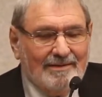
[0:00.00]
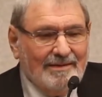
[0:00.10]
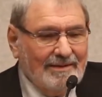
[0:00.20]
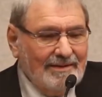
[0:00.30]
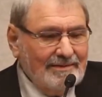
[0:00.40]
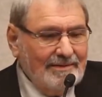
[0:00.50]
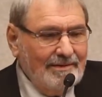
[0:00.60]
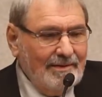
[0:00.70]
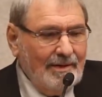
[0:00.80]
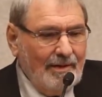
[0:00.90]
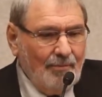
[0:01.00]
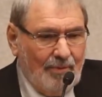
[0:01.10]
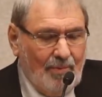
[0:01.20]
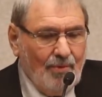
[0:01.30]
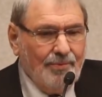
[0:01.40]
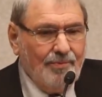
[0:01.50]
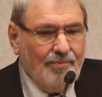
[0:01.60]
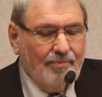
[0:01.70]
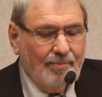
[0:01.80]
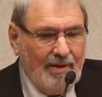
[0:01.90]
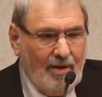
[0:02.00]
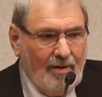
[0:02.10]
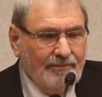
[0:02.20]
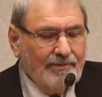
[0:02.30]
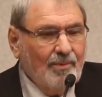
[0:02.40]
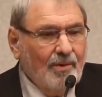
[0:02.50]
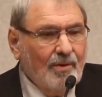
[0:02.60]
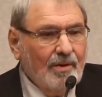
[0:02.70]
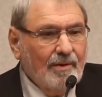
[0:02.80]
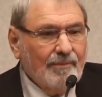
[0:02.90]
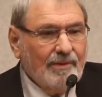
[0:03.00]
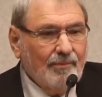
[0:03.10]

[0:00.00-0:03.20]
said, listen, we'll both be off tomorrow.